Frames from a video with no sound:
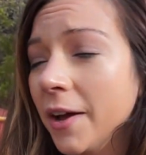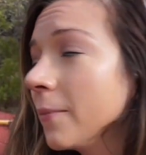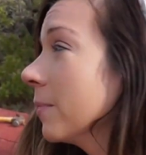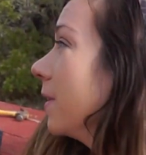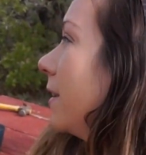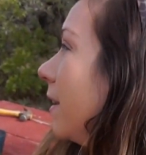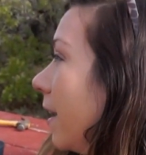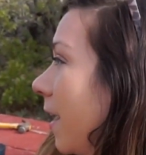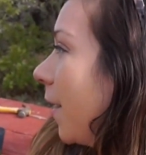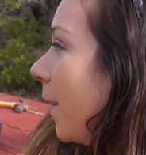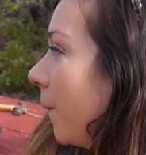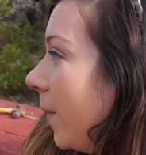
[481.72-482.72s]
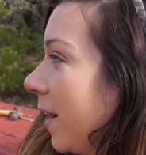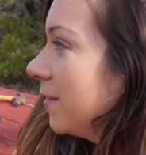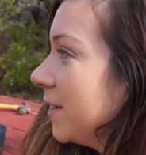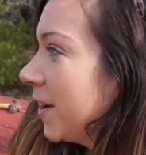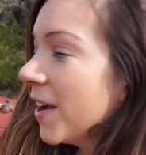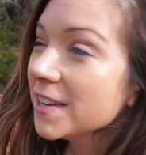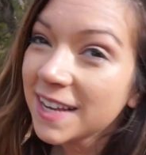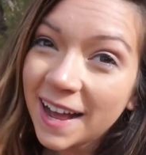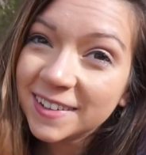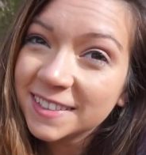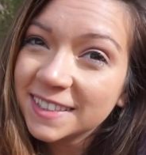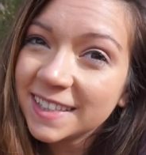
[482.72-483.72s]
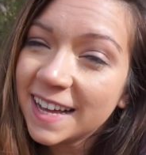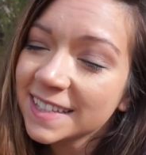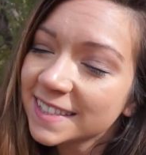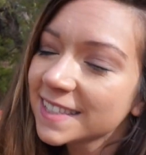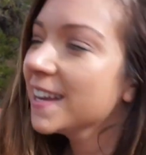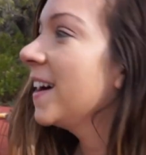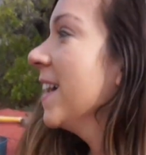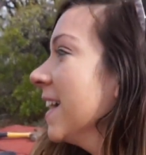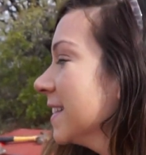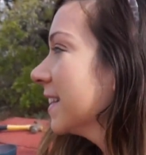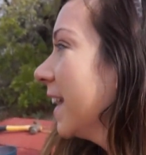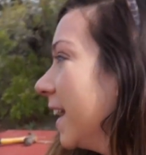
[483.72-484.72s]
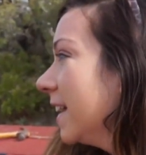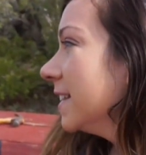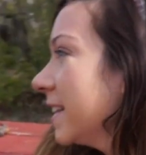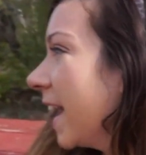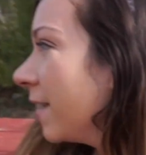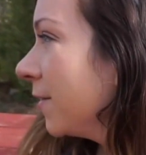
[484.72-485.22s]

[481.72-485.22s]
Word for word: so we're having a hotel, so that's nice. So yeah,